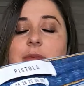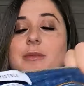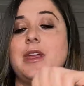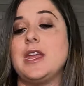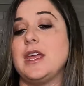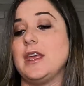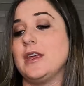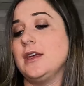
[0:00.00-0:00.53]
for
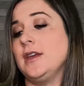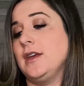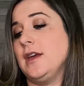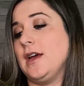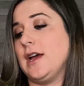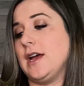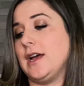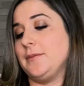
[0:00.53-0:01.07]
me,
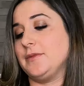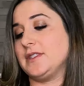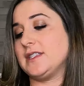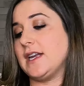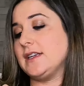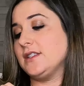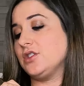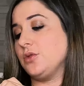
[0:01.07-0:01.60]
um,
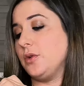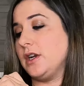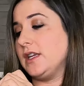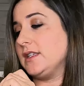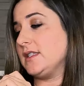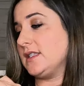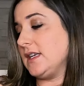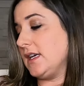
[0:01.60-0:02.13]
size
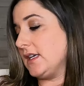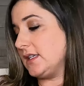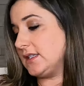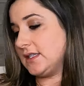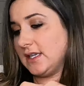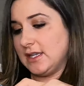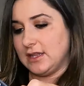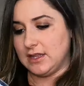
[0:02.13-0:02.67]

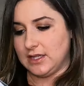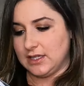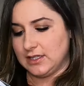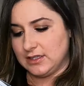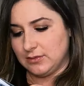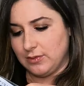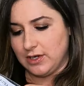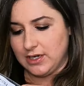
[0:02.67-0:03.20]
26. And
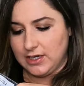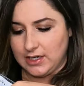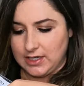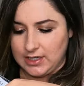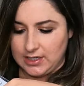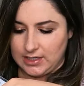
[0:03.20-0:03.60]
this one